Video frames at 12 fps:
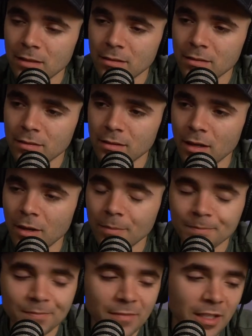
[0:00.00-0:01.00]
So
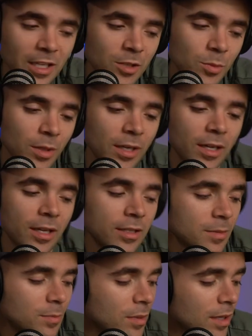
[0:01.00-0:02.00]
it is what it
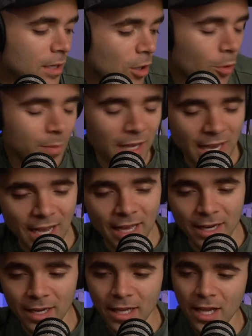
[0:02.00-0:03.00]
is, but hope you
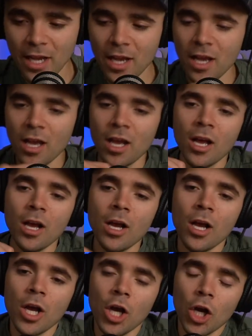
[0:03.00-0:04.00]
had
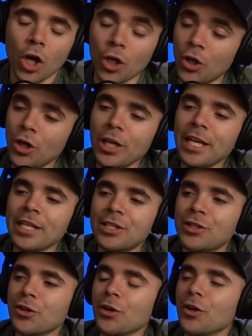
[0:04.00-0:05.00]
a good
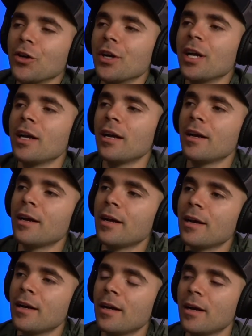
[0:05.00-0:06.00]
Easter.
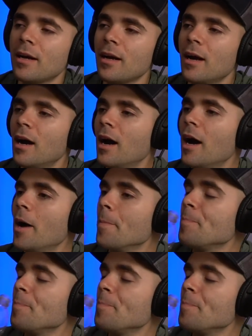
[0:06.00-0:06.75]
Our